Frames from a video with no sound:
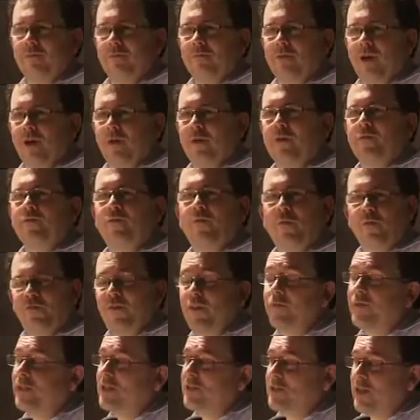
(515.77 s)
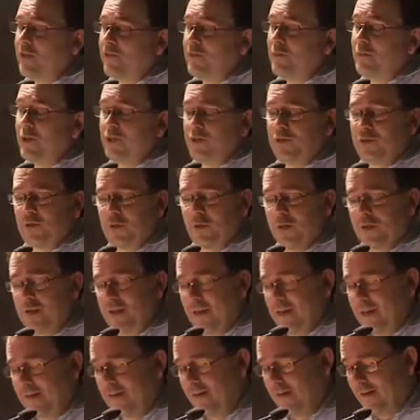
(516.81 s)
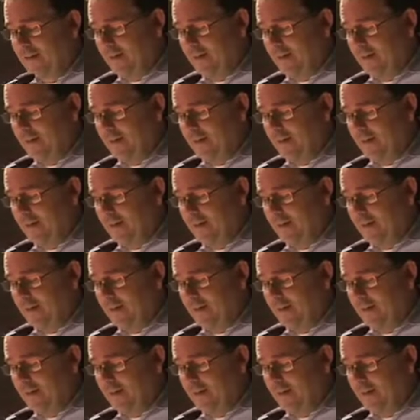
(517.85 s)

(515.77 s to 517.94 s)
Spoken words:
no, 57 months short of that,